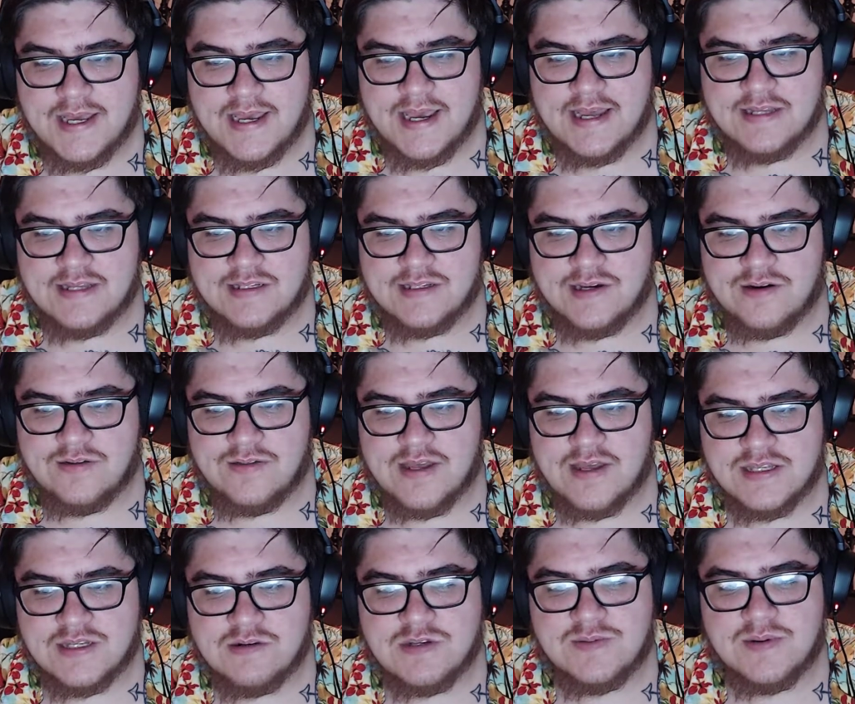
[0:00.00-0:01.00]
and so that's
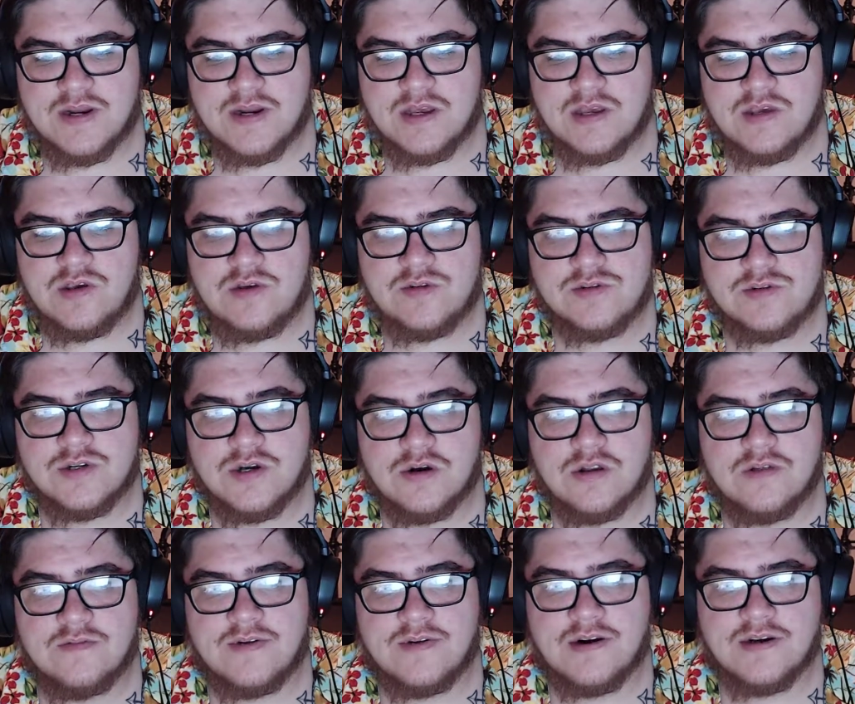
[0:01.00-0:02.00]
always been a huge goal
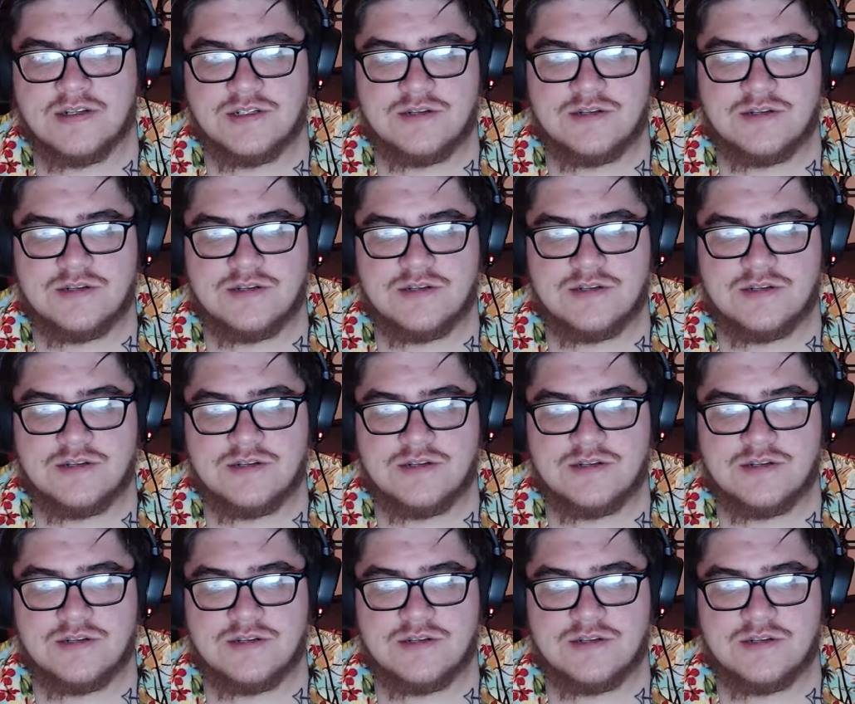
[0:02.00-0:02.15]
of ours.